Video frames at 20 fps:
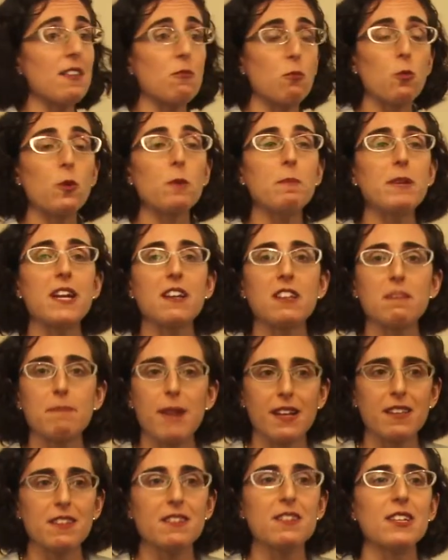would be
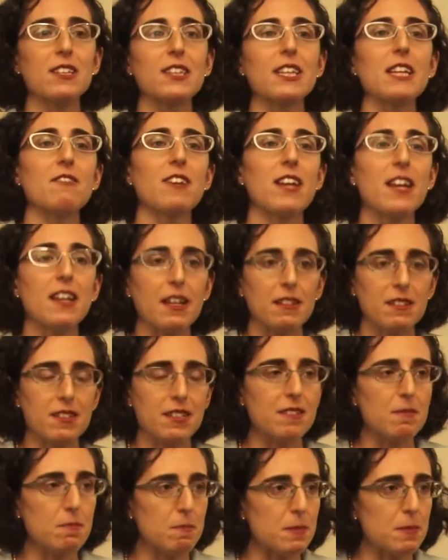expected to live to